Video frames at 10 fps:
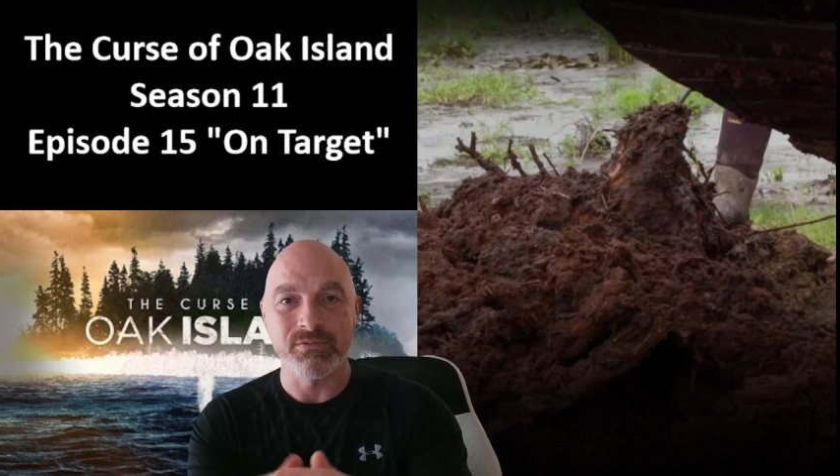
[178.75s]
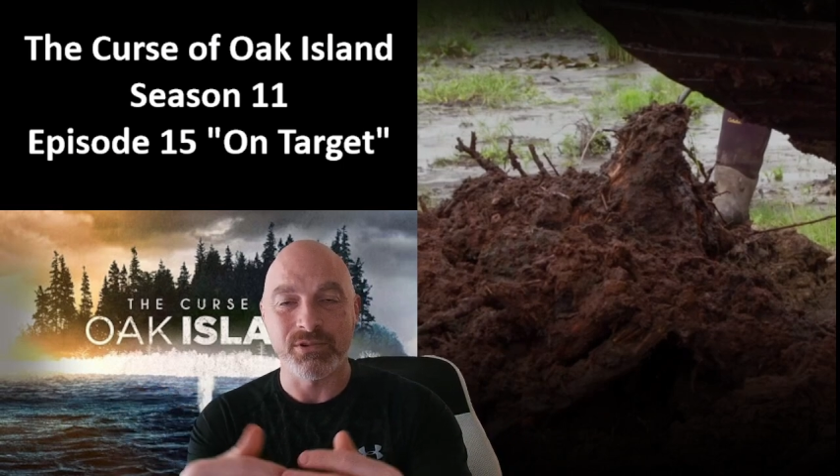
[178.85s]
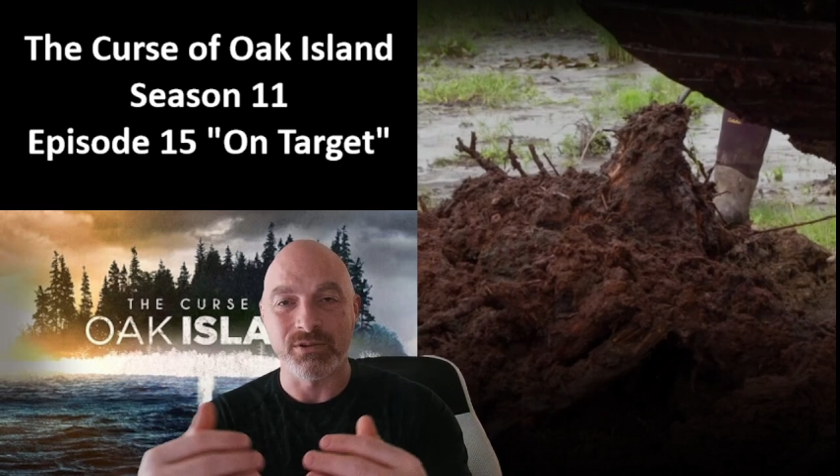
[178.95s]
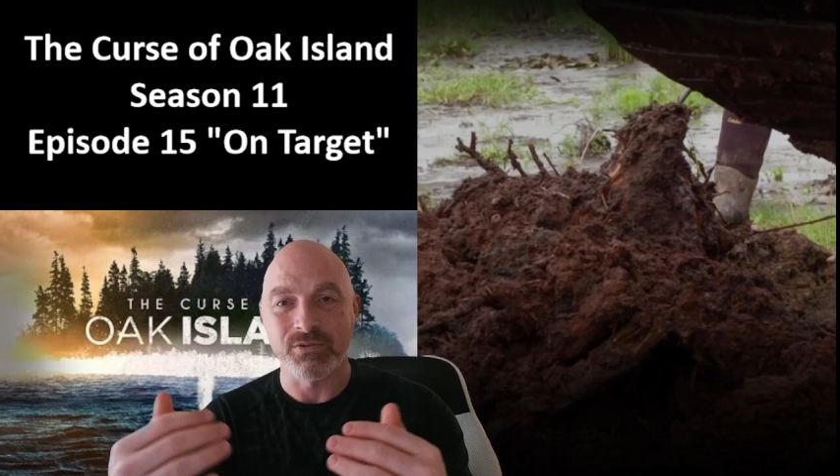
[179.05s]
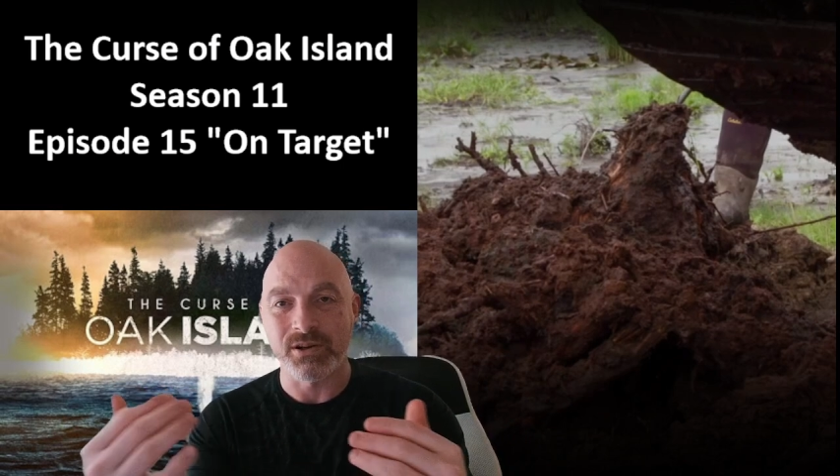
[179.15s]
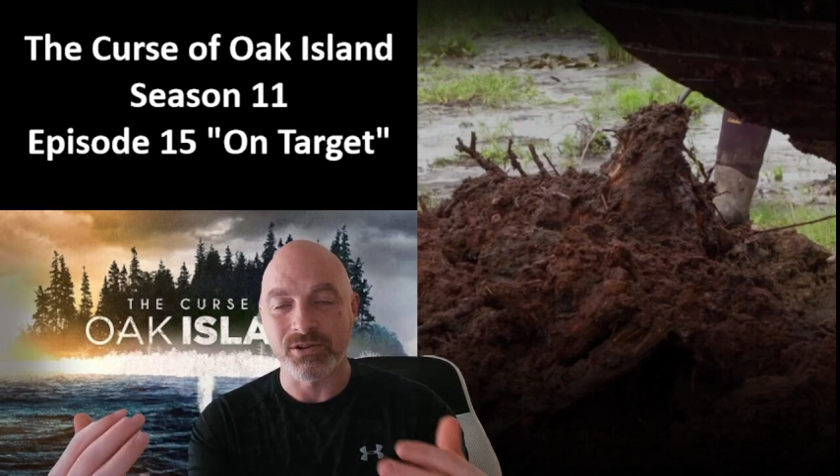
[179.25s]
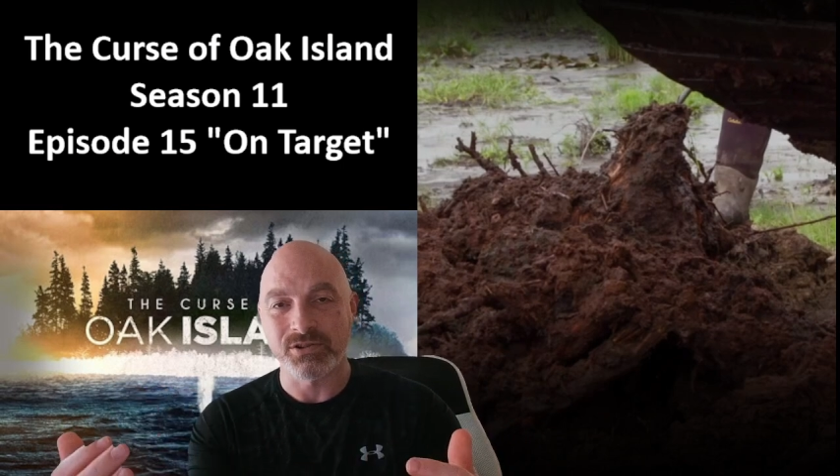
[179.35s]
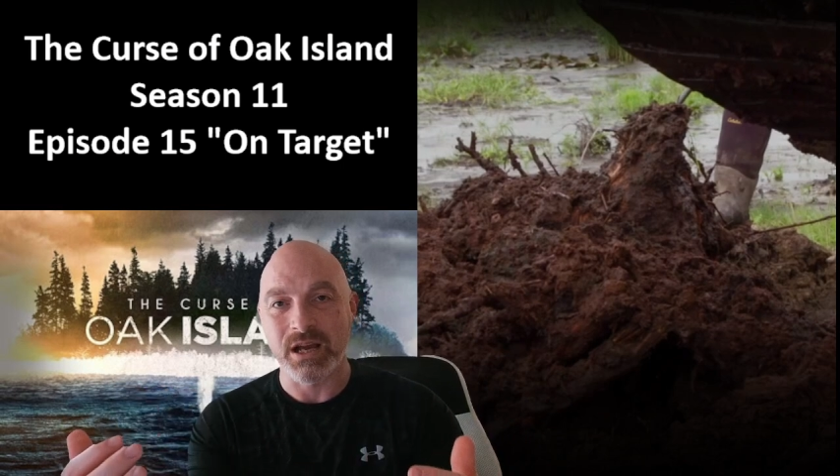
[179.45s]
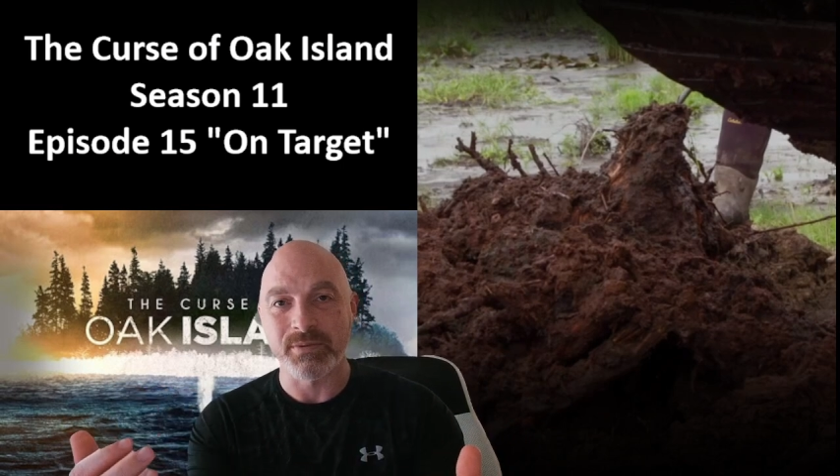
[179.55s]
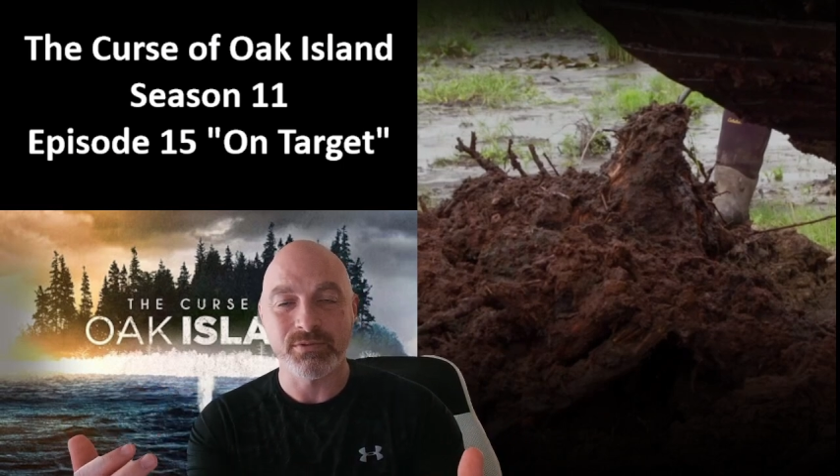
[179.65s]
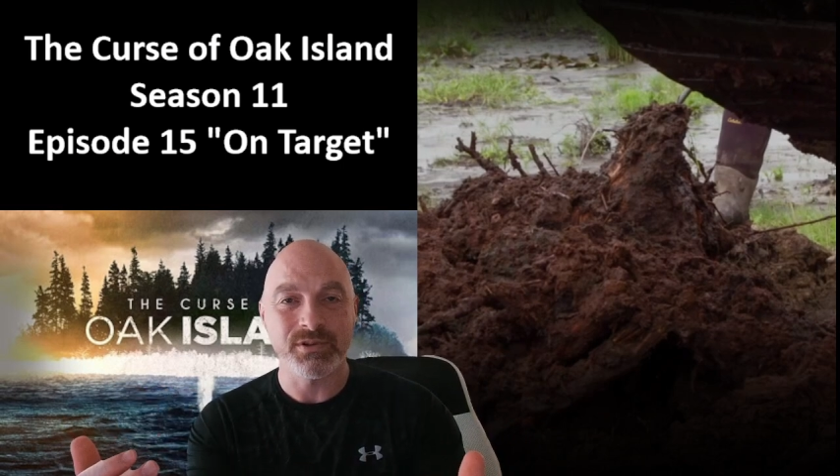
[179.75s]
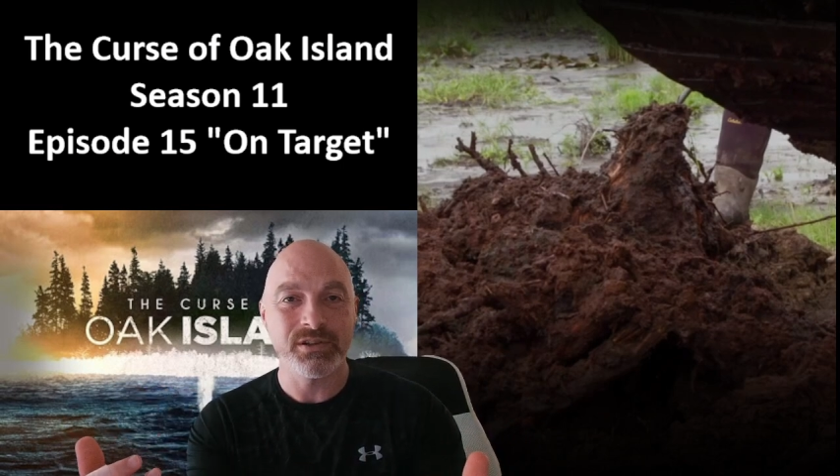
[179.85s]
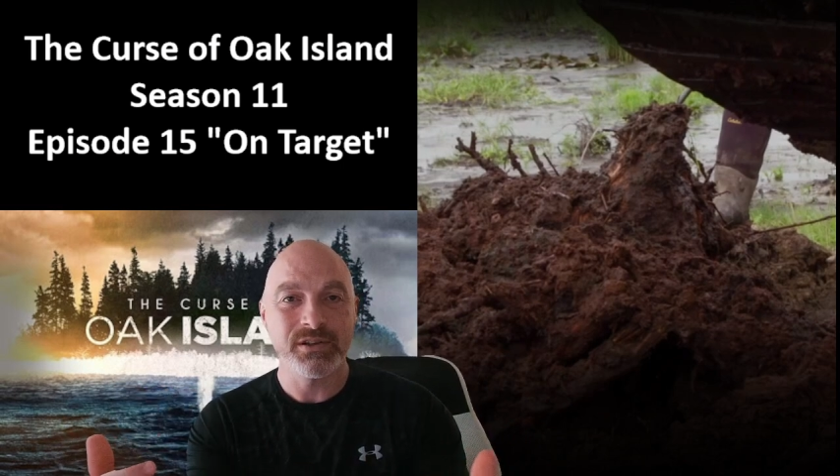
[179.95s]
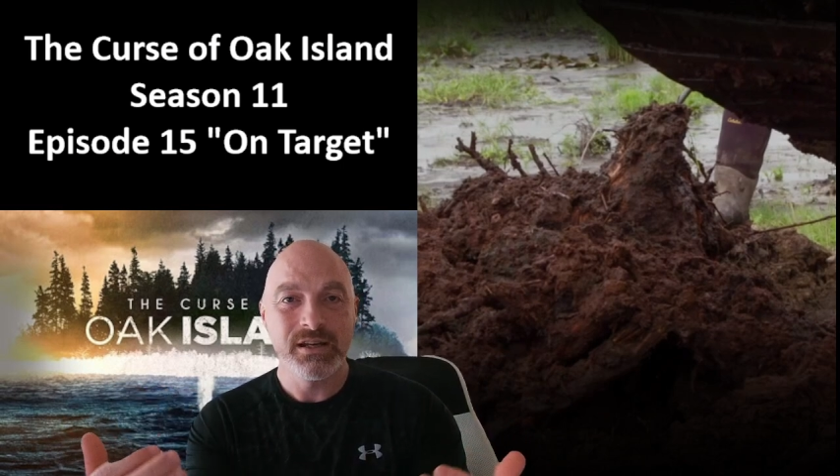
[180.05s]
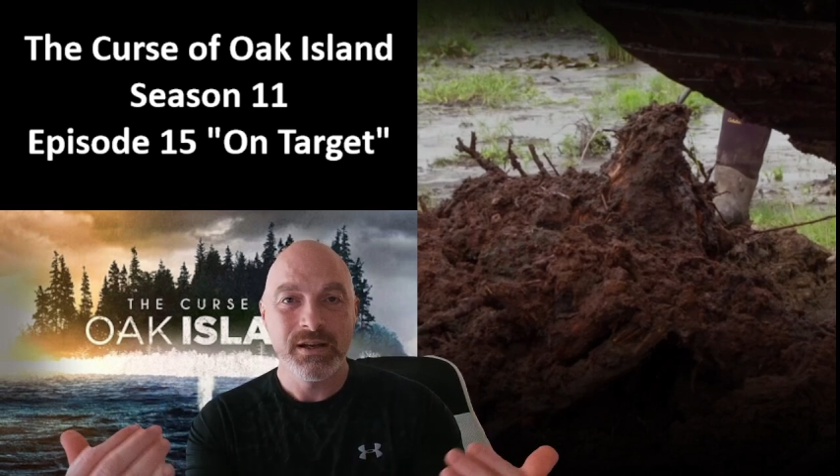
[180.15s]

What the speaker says: where the water traps were,